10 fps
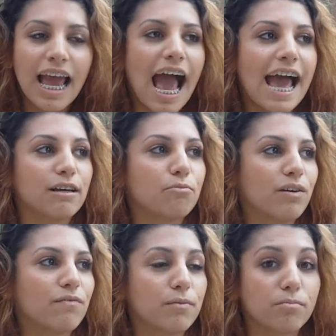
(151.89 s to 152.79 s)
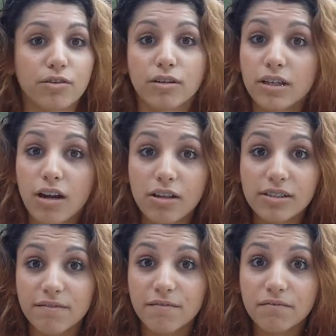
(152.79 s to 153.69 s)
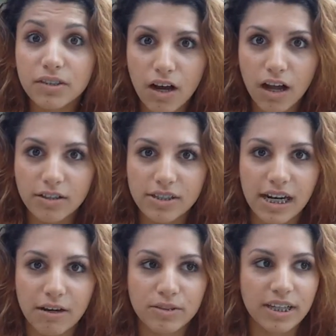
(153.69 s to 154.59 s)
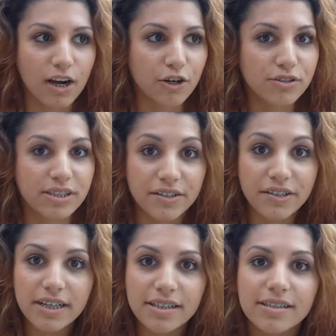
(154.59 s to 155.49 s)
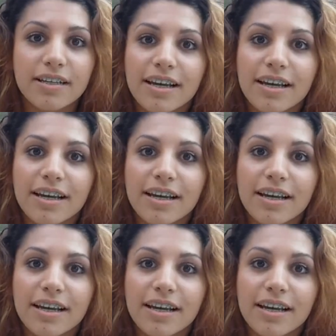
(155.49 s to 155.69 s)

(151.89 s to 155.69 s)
And it went from $30 to $50, and I was like, are you serious?